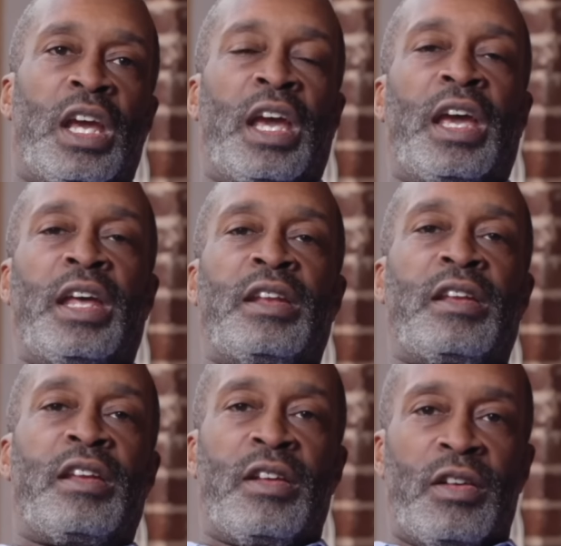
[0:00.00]
And
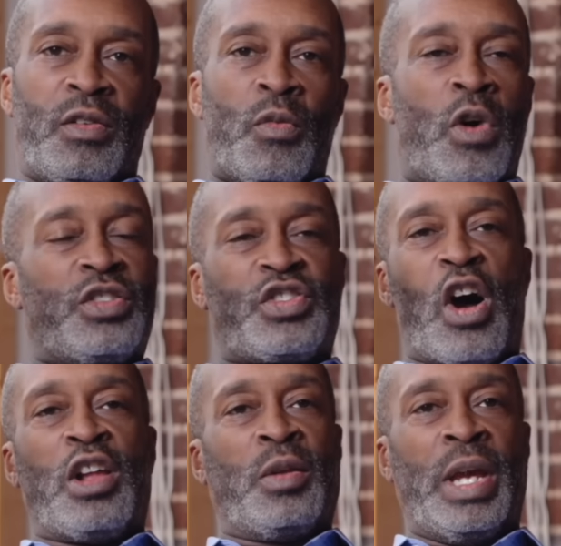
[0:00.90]
once
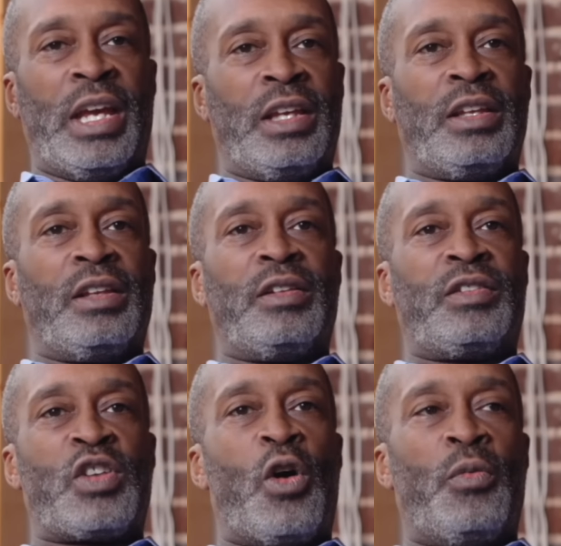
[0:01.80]
Charlamagne
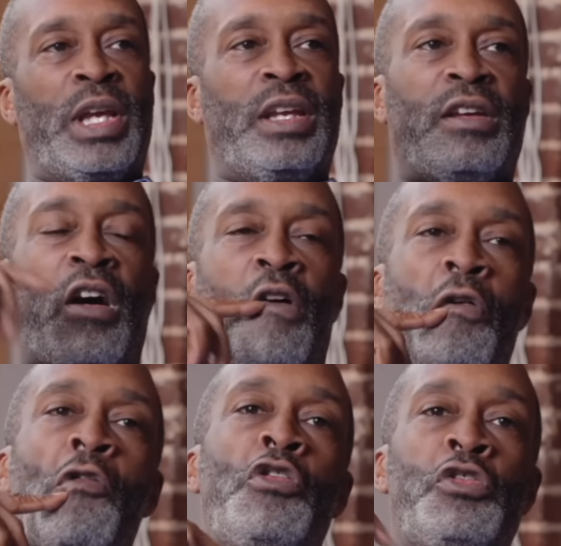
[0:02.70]
told me, oh,
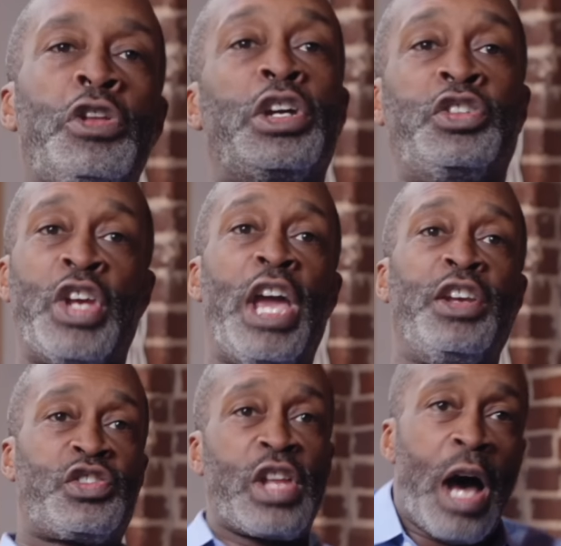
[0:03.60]
nigga, Jay, you
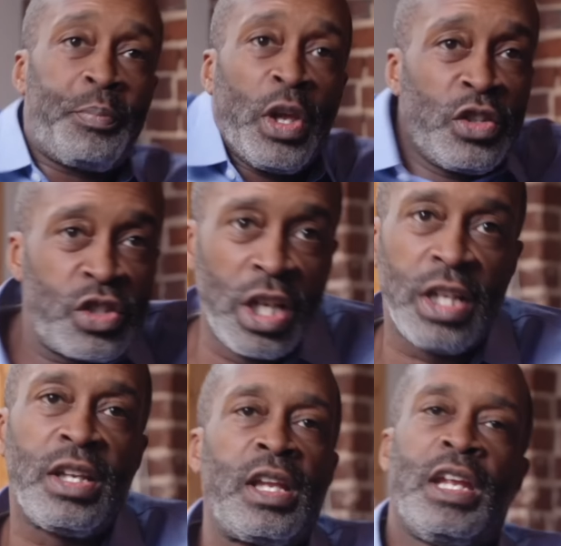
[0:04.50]
stop your,
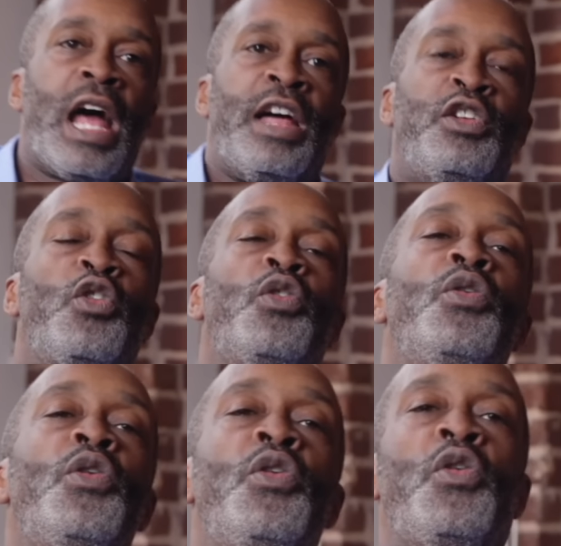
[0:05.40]
then I knew
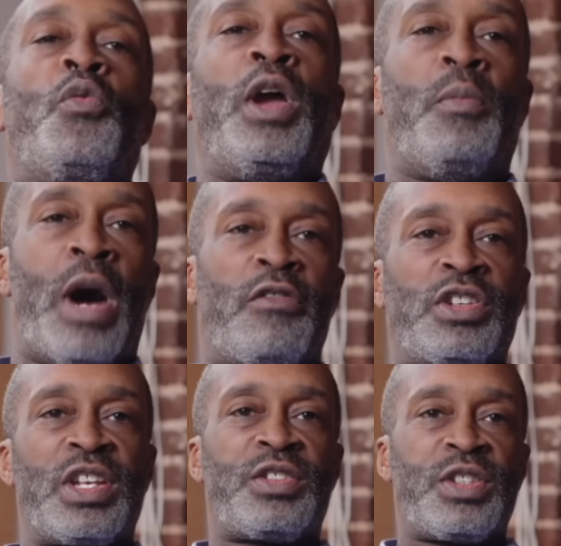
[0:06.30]
where my
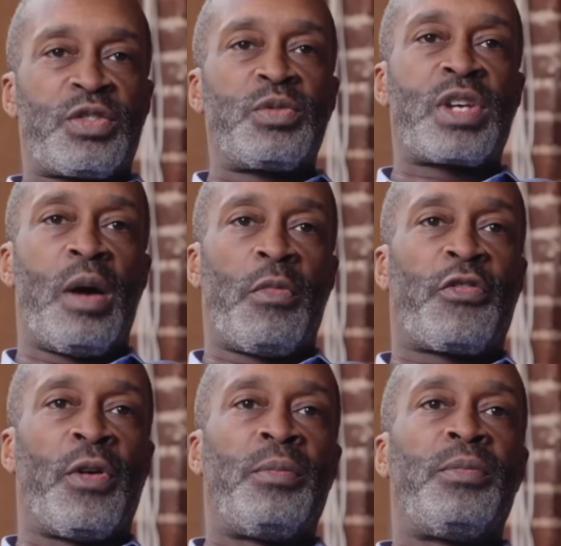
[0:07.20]
resistance was coming
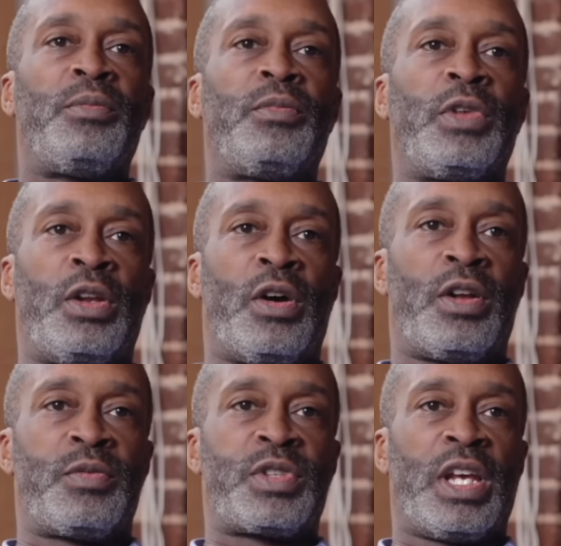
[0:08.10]
from. You know what
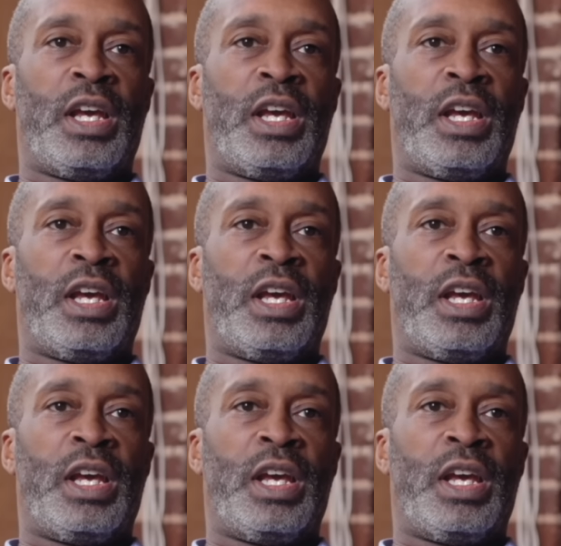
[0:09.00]
I'm saying?